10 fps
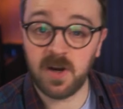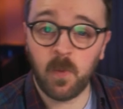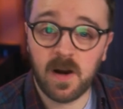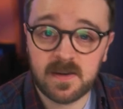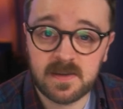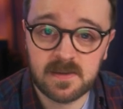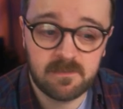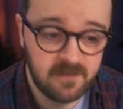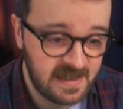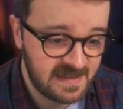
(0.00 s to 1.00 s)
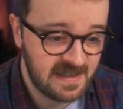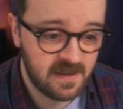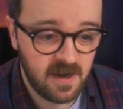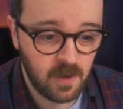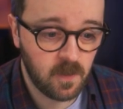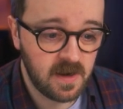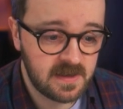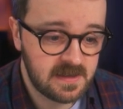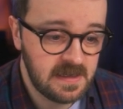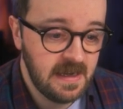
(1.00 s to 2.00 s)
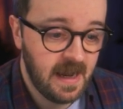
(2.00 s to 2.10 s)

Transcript: but it works. You can see there it works.